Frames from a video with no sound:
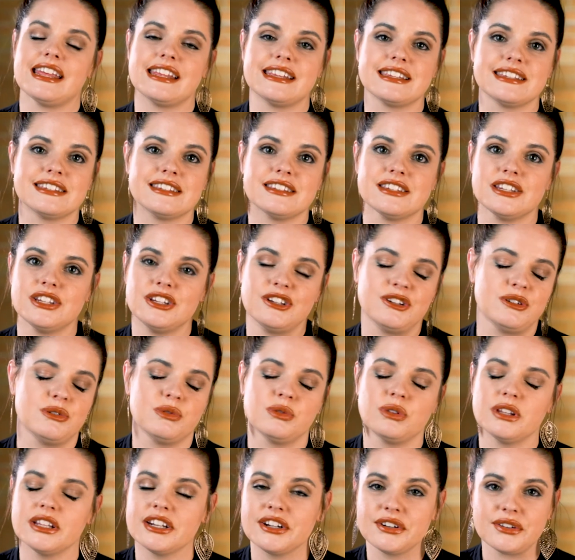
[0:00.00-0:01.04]
is
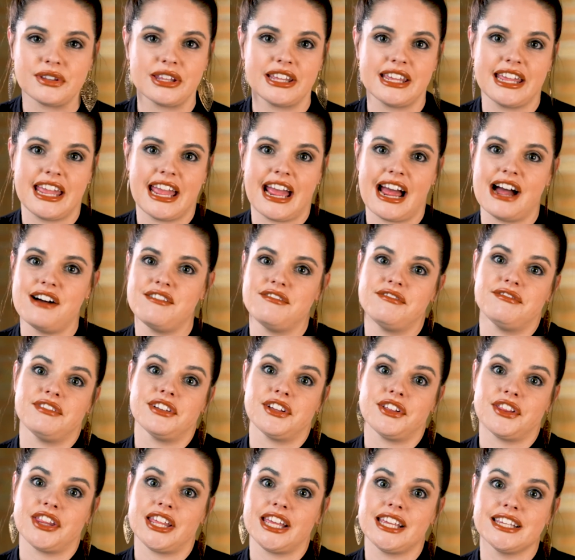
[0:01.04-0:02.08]
you literally can't
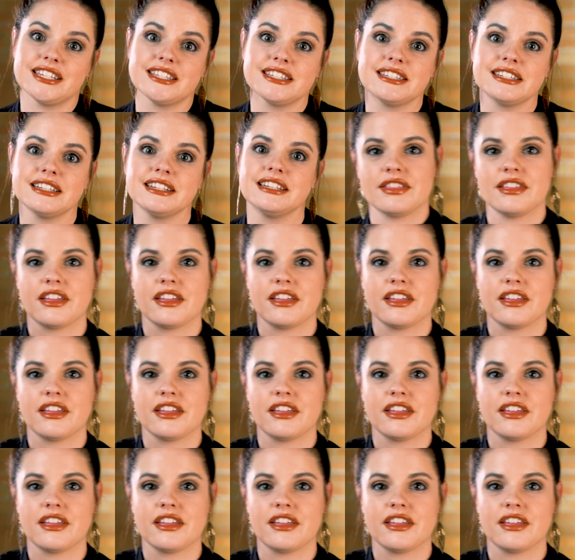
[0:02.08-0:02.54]
feel these.